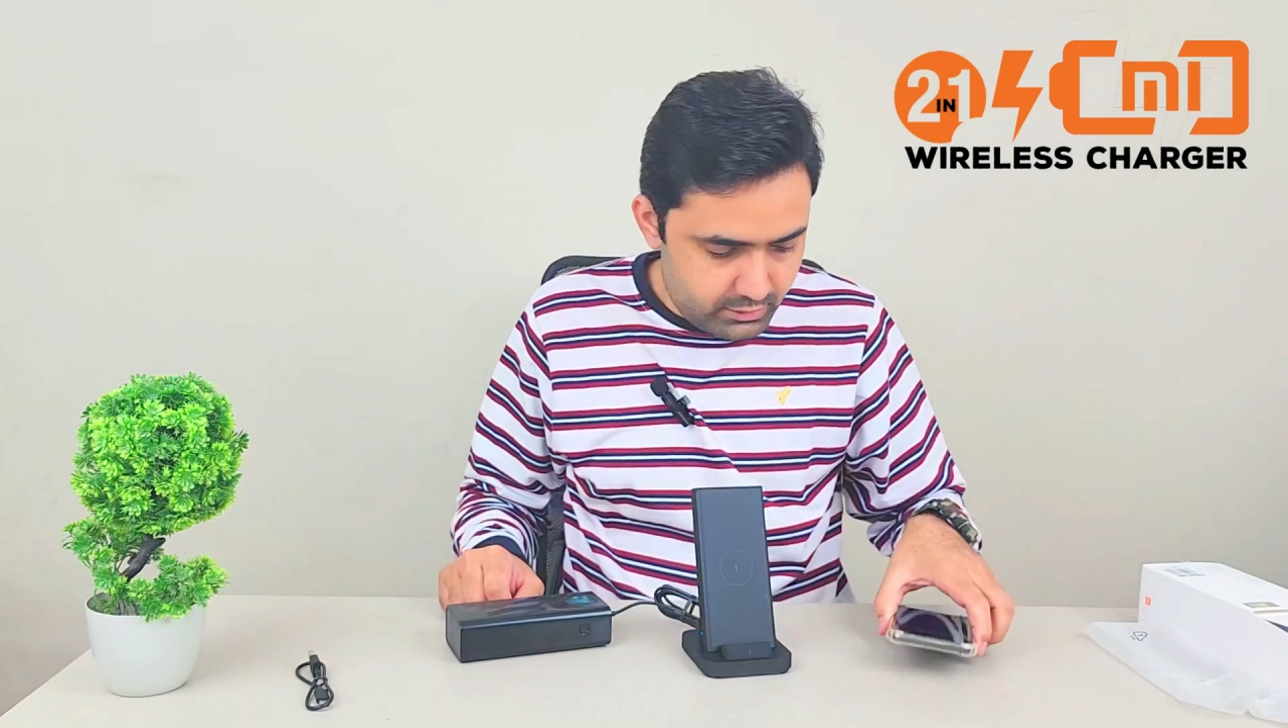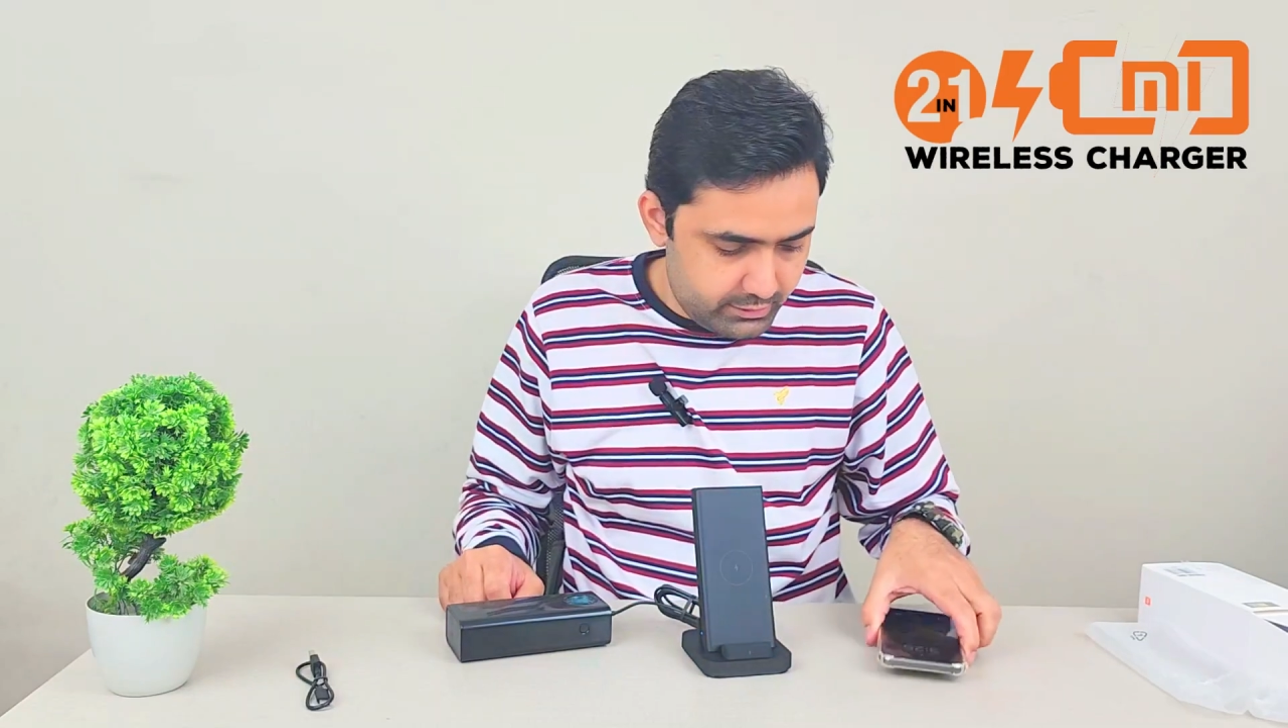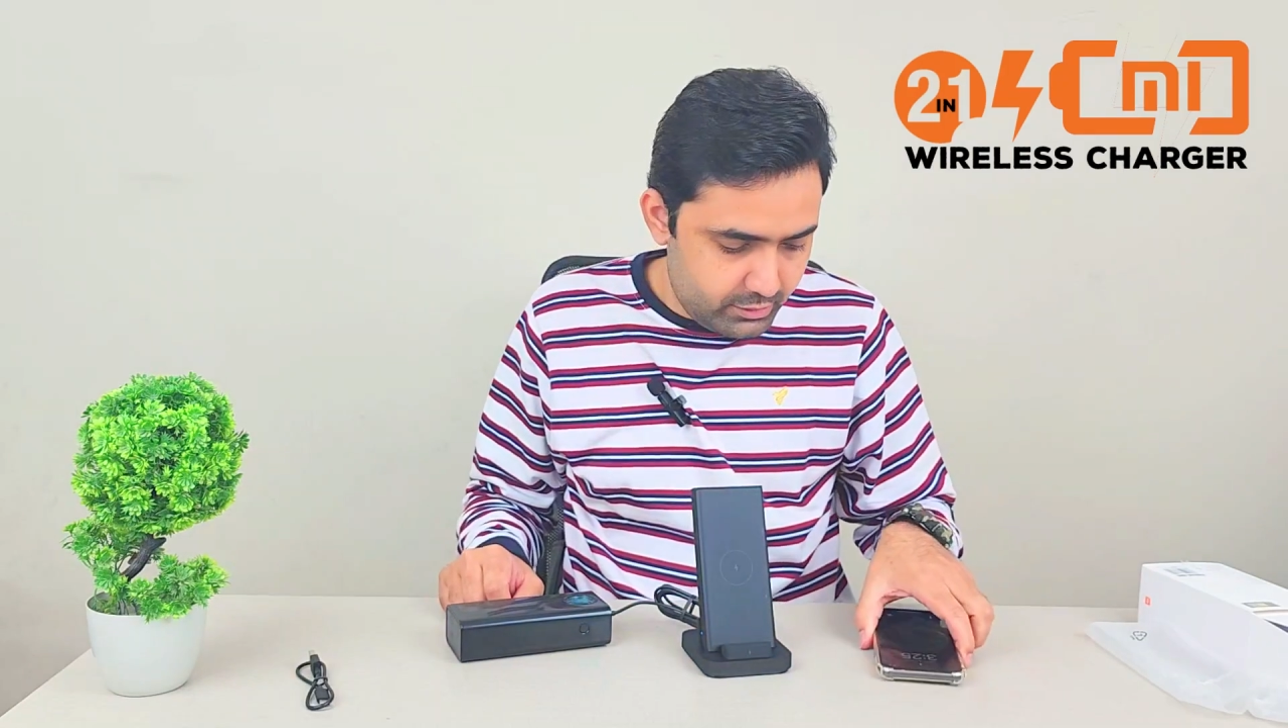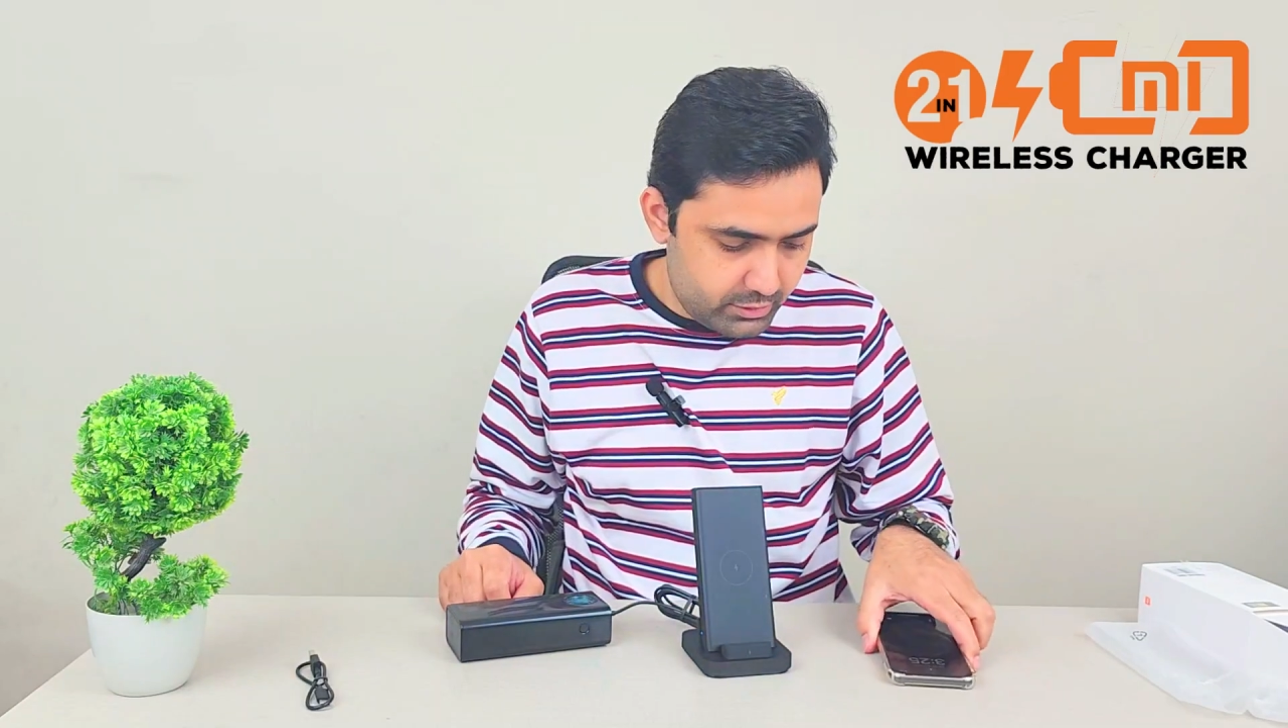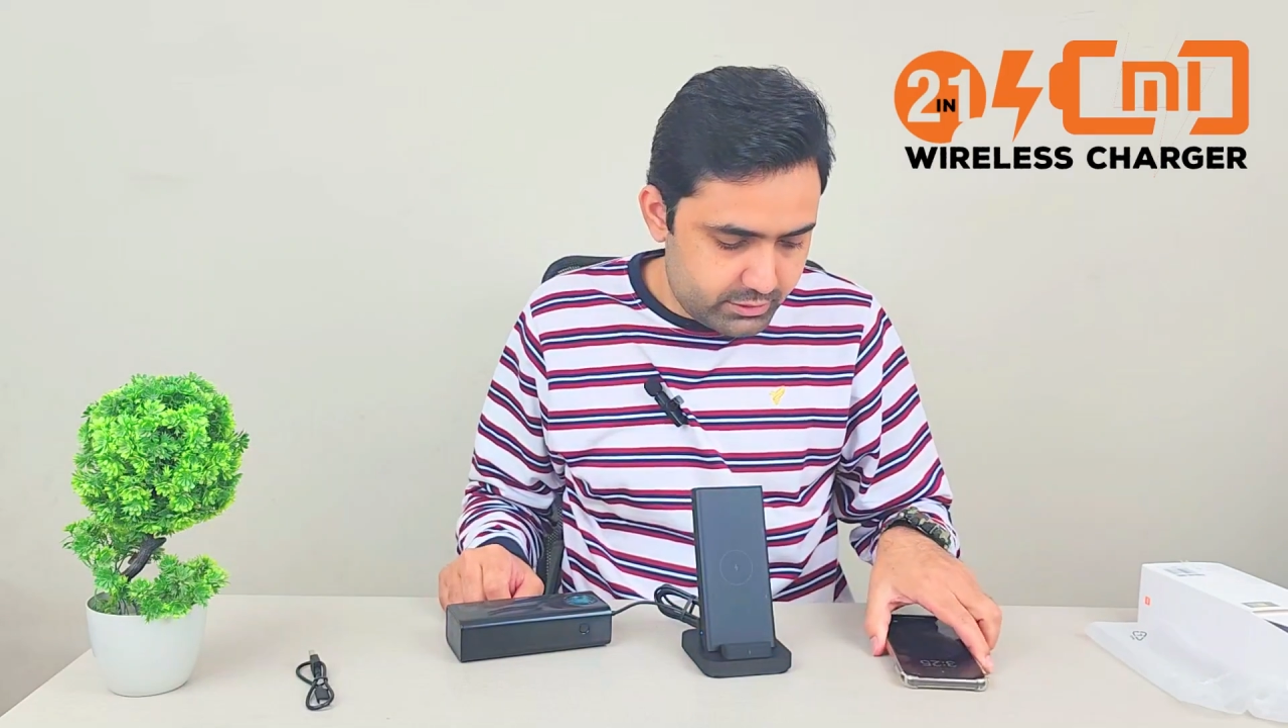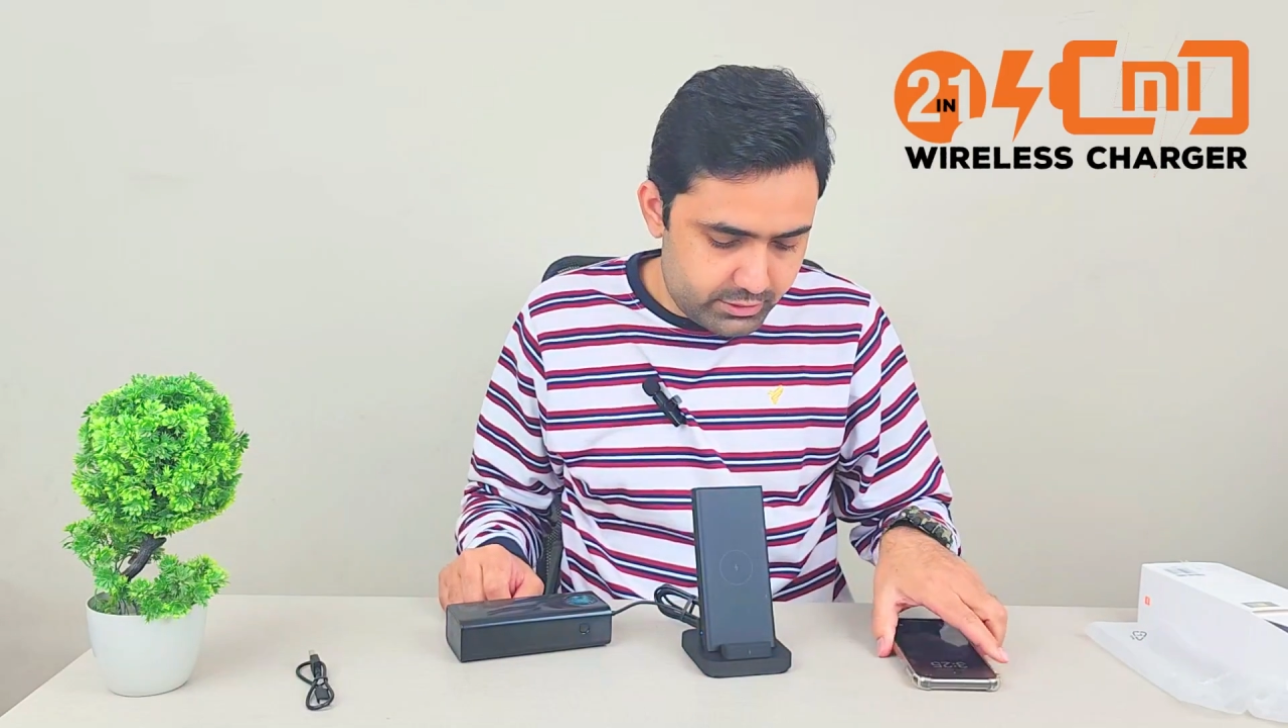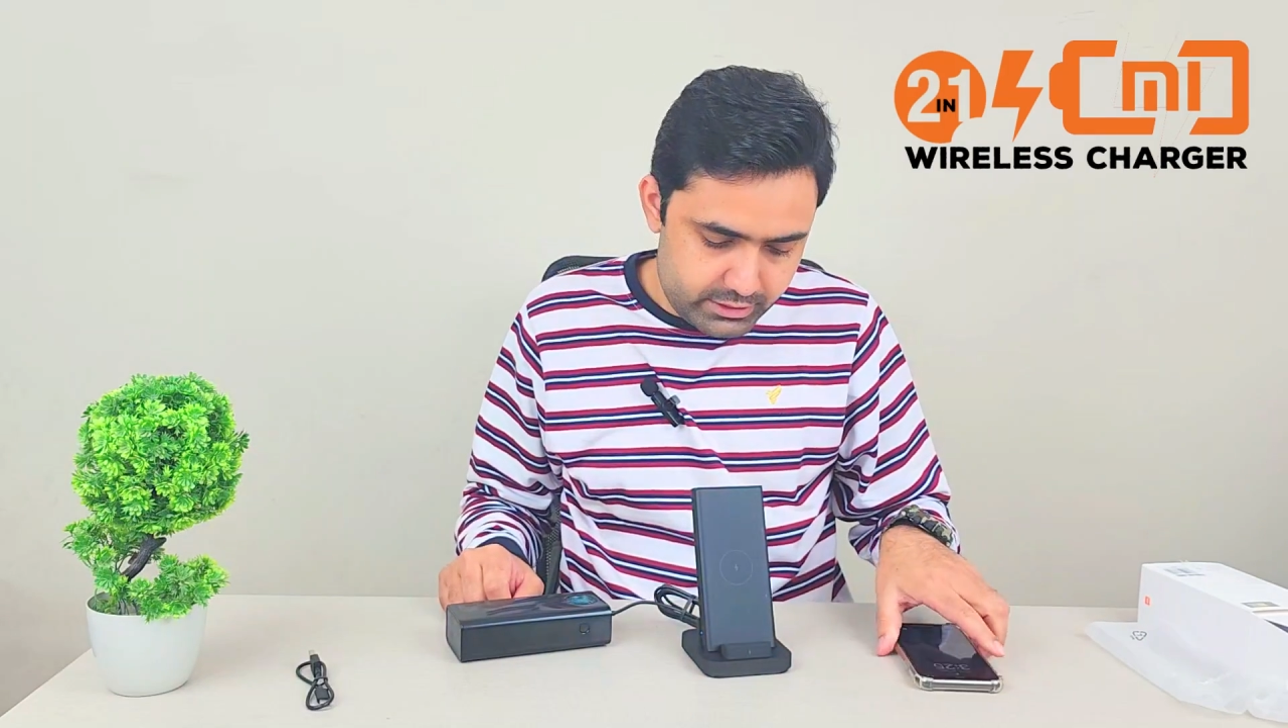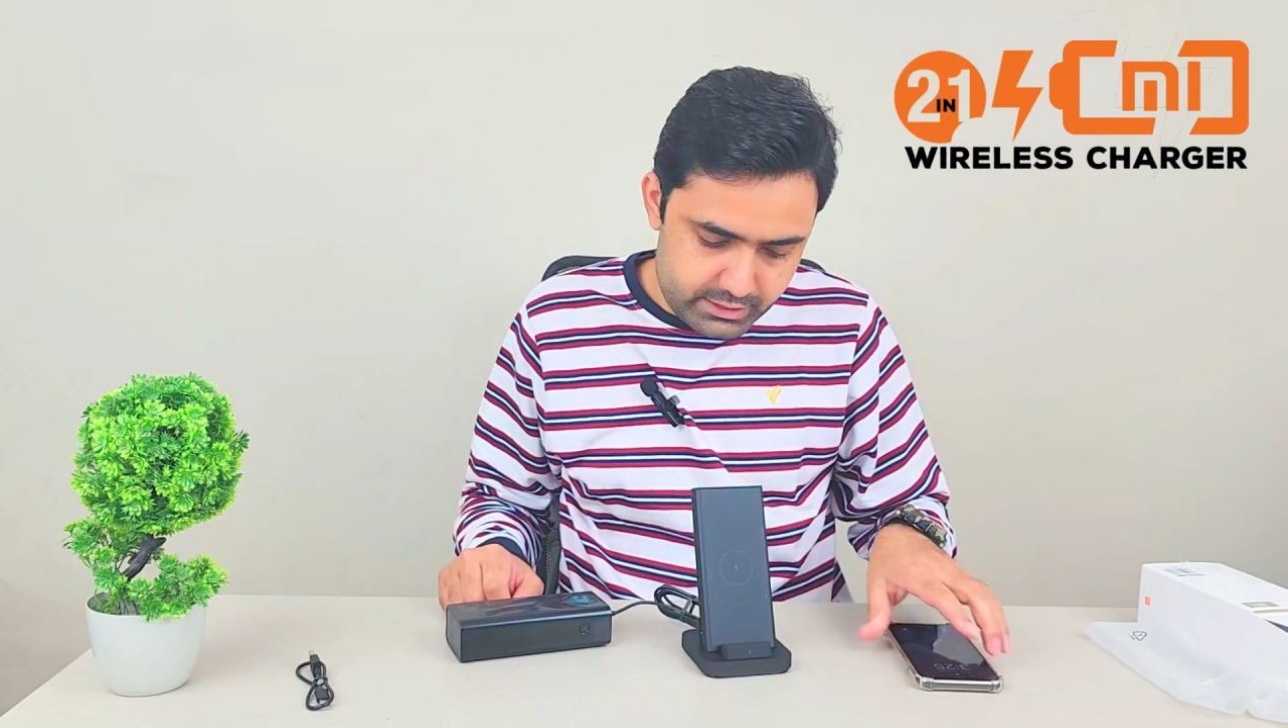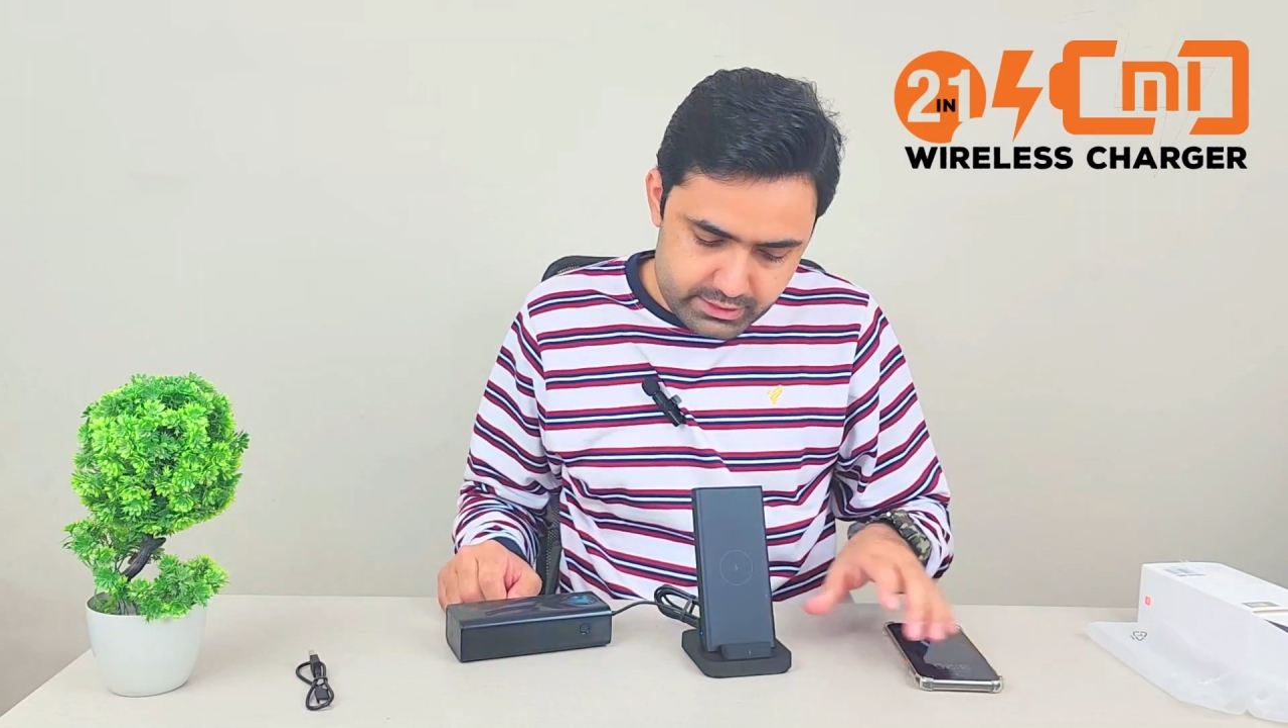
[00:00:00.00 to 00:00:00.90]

it looks really